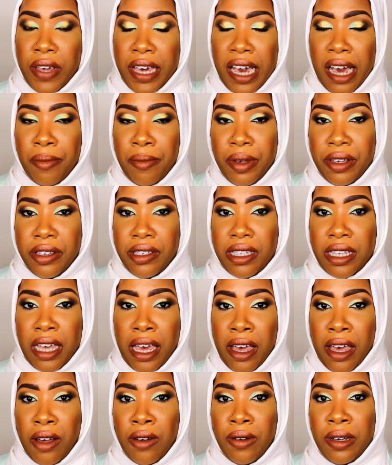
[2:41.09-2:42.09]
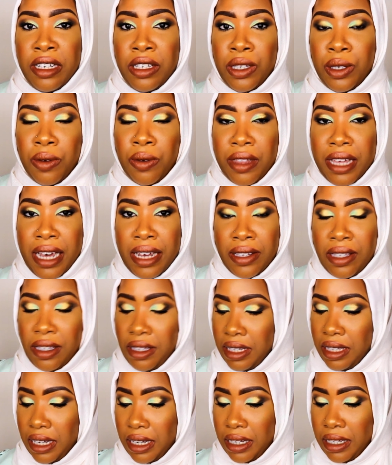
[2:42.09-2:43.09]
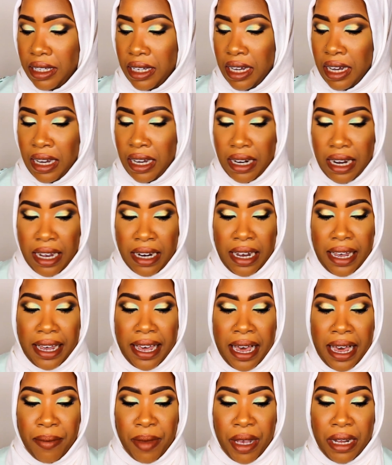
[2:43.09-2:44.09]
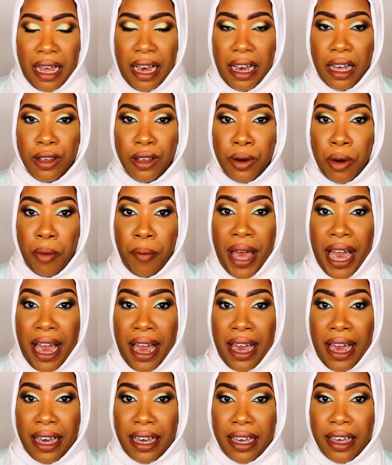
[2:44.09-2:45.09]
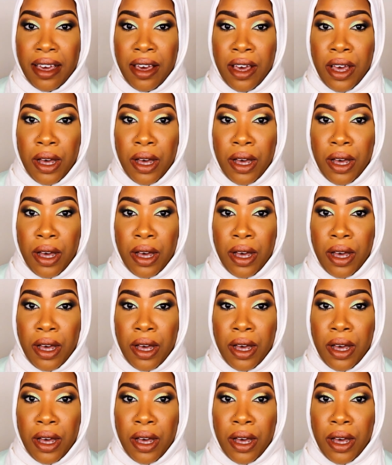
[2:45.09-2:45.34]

VIB sale in 2016, and it came in like a little pack,